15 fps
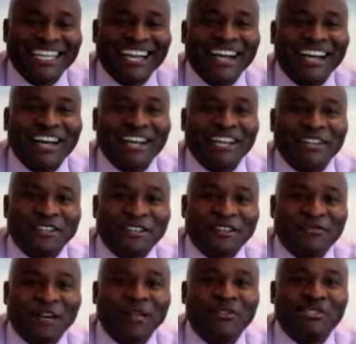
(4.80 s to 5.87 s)
Hi,
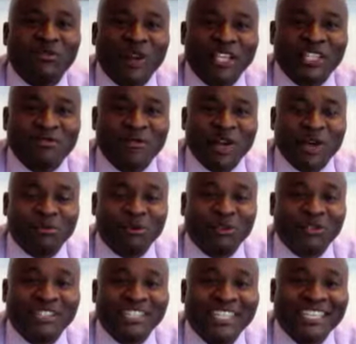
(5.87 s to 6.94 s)
my name is Reggie
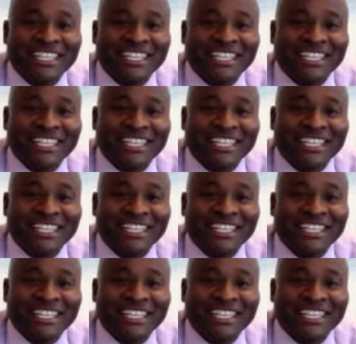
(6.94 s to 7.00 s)
Marable.